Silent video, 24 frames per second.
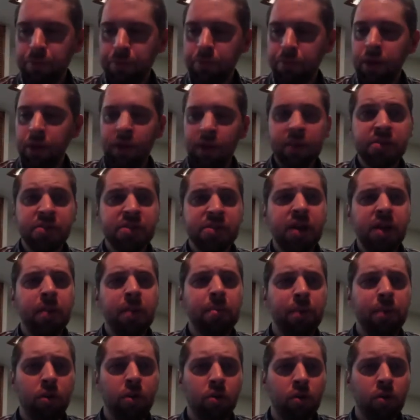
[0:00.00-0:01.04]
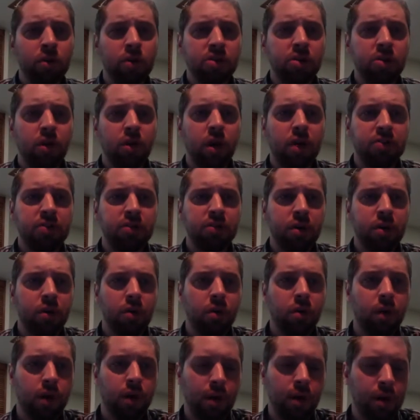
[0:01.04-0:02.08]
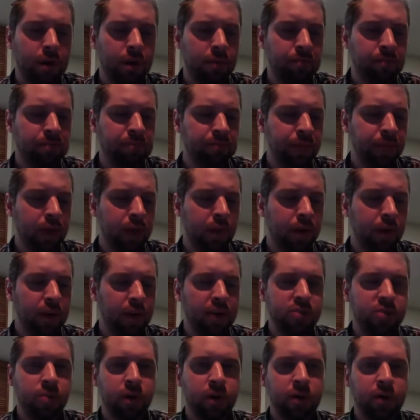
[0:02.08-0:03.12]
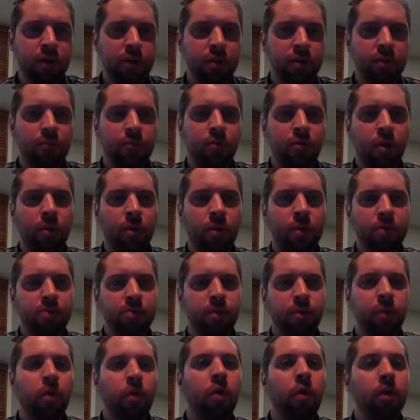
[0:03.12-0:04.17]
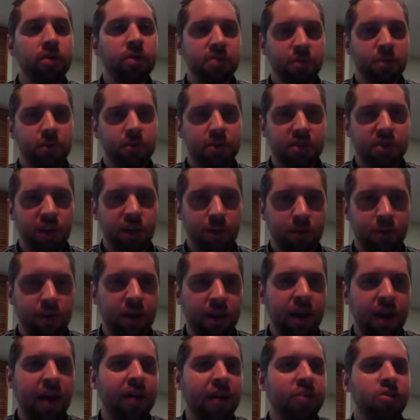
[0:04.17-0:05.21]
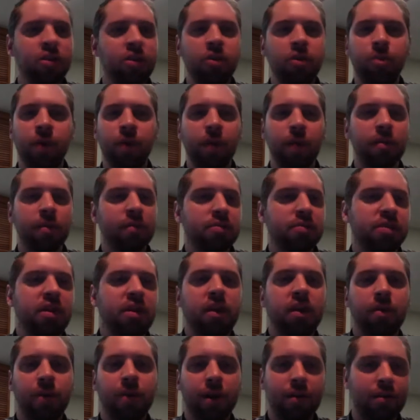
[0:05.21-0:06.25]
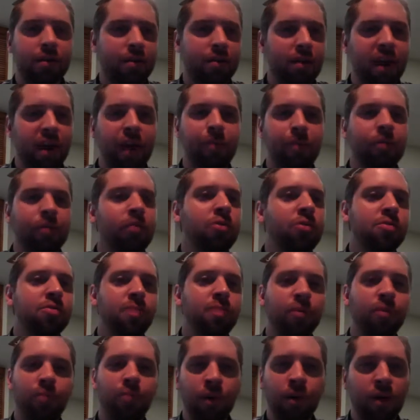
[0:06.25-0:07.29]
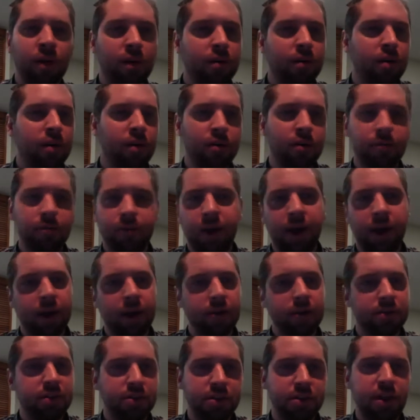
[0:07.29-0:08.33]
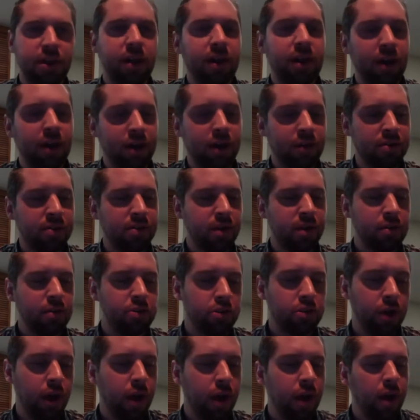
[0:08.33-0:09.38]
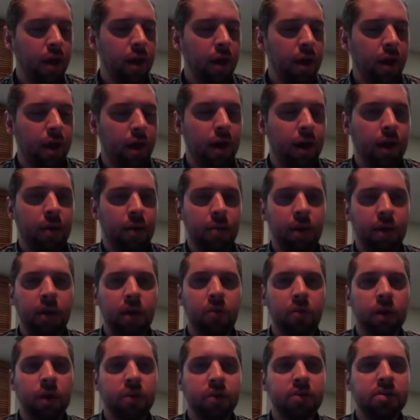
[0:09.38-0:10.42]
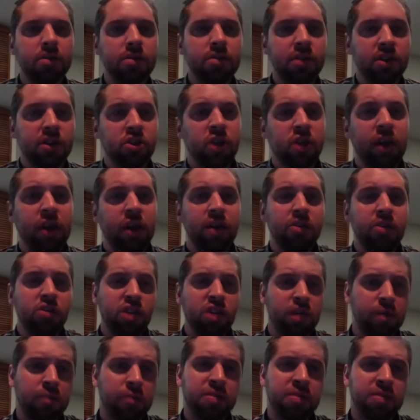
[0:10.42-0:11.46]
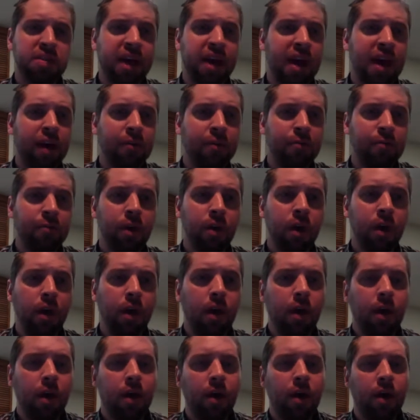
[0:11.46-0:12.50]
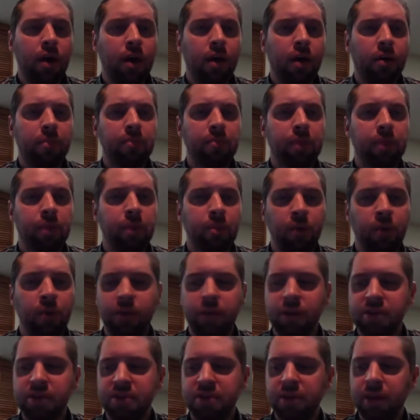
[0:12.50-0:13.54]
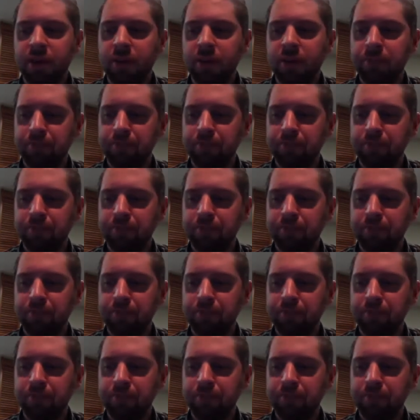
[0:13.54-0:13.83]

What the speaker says: His son, Bill Kristol, also is one of the foremost proponents of this type of ideology. You probably have seen him on cable news before, on Fox and CNN and such. He was Dick Cheney's chief of staff previously.